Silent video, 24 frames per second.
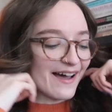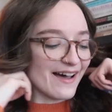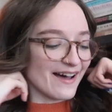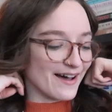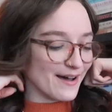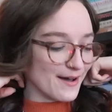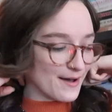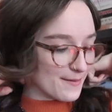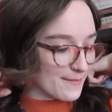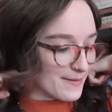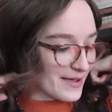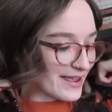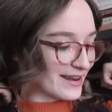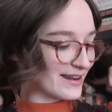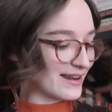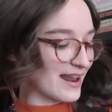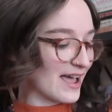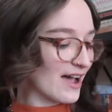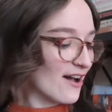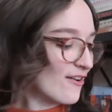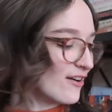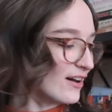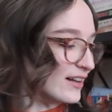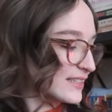And
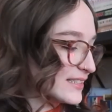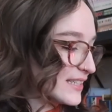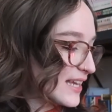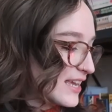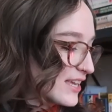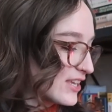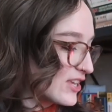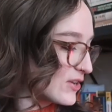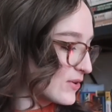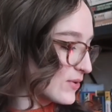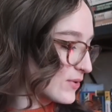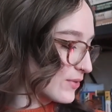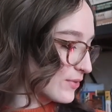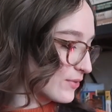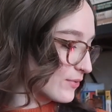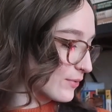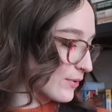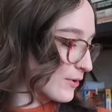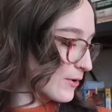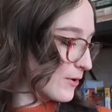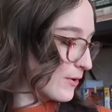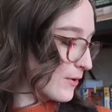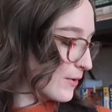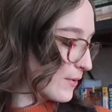now I'll take you
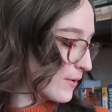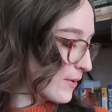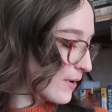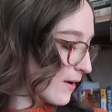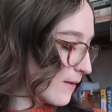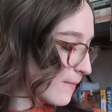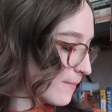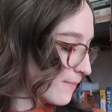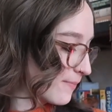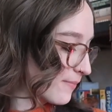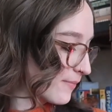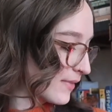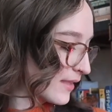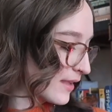through